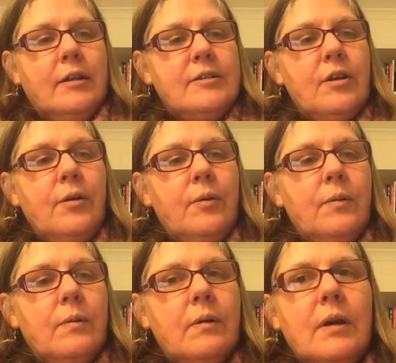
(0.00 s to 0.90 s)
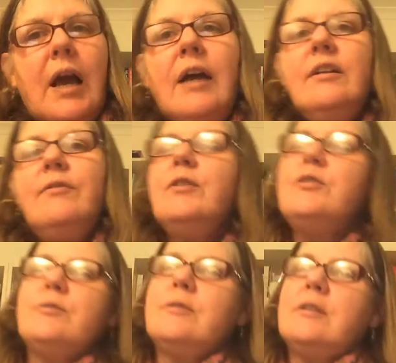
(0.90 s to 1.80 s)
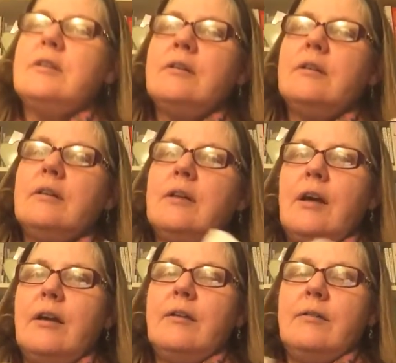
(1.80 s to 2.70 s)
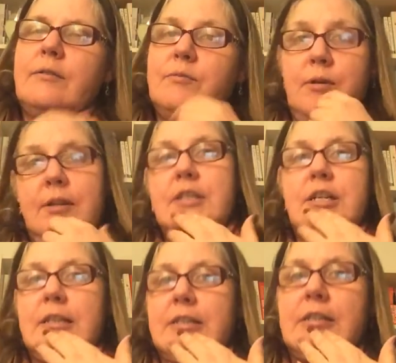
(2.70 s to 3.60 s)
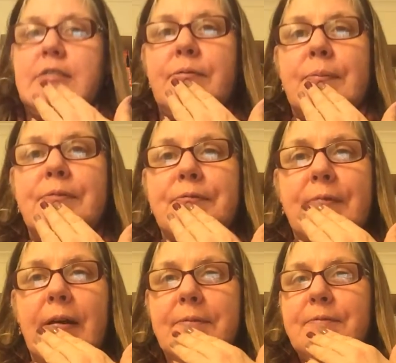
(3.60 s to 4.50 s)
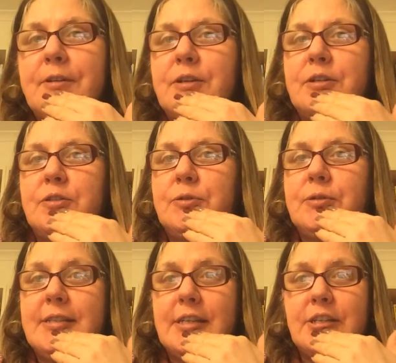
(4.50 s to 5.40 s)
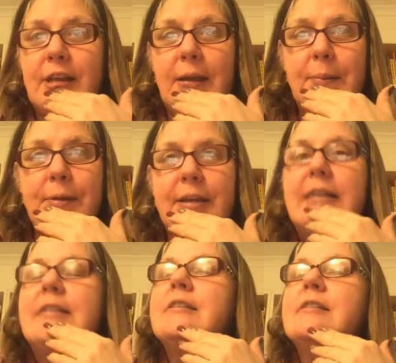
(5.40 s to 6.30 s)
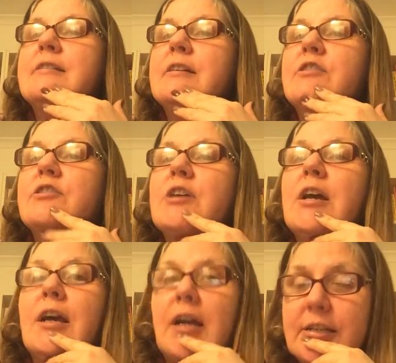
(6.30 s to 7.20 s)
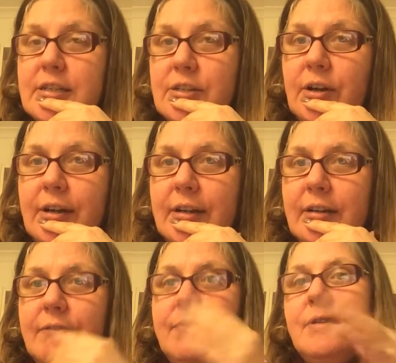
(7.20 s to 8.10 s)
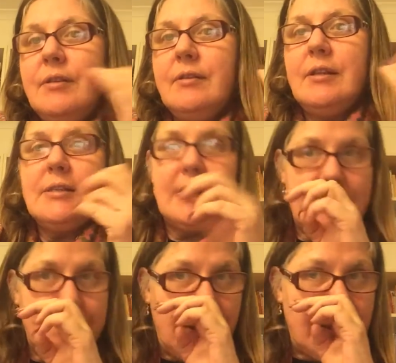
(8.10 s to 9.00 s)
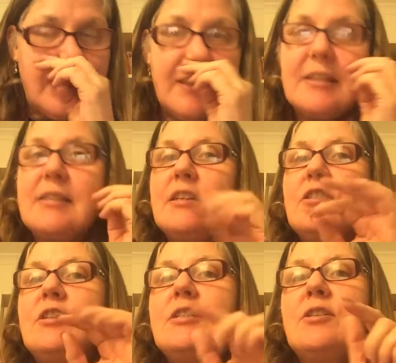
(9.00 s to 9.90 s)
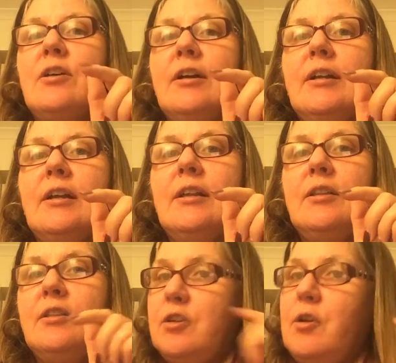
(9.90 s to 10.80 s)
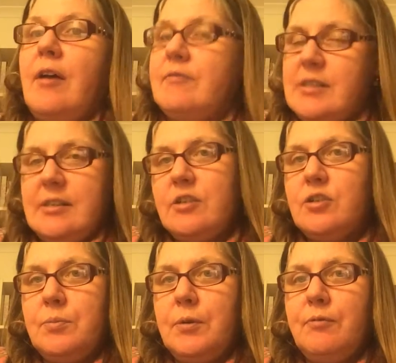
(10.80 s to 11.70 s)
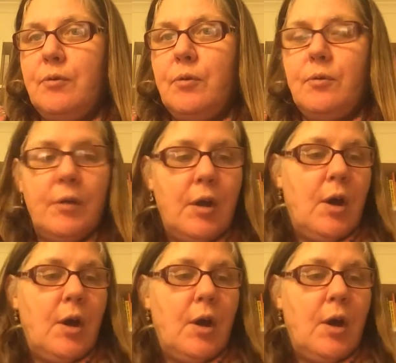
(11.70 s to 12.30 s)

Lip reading: So under virtual, one of the challenges from the virtual stitch camp is to stitch a designer for this next month. Stitch a designer that you haven't stitched before.